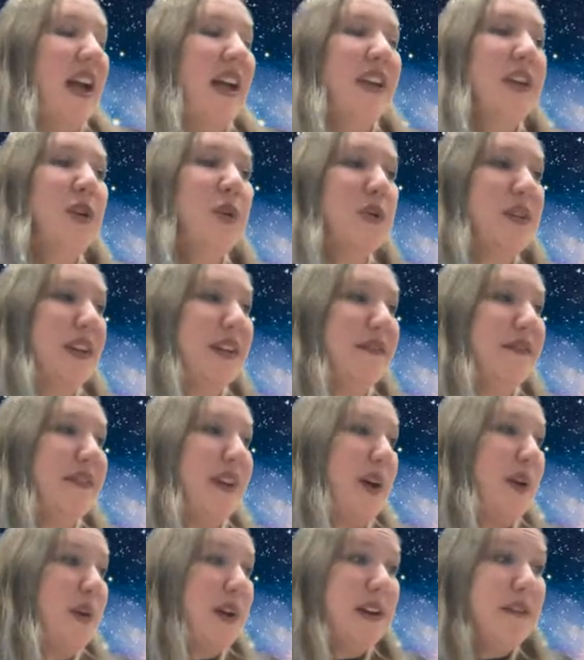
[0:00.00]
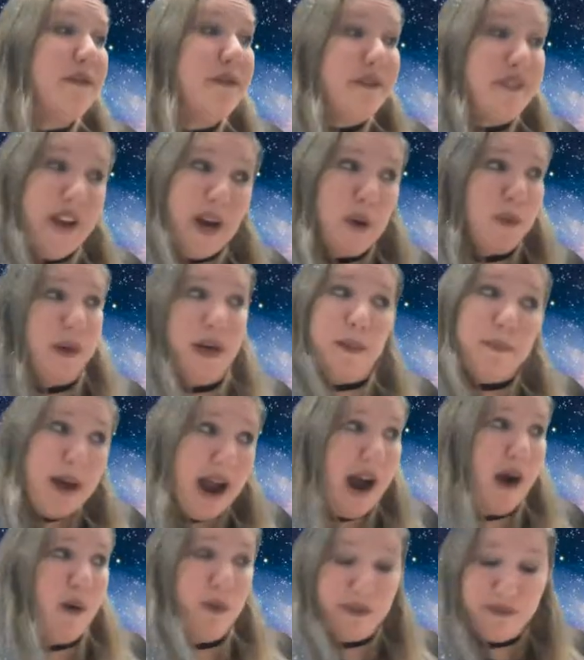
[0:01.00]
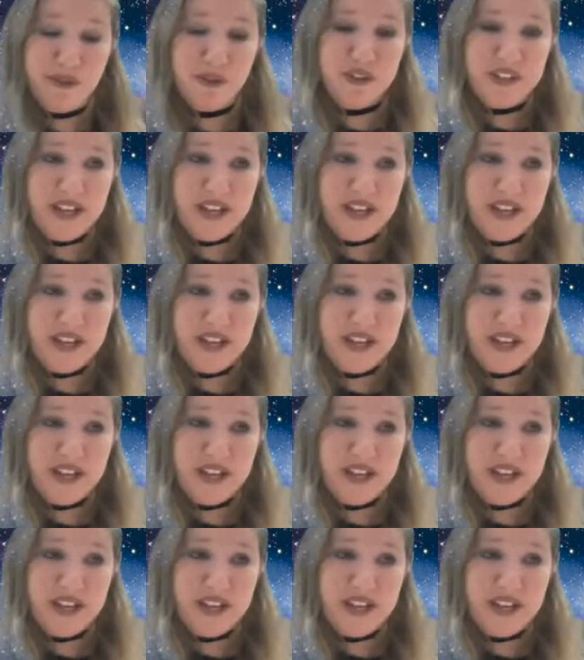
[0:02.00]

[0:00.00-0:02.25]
Using very, very powerful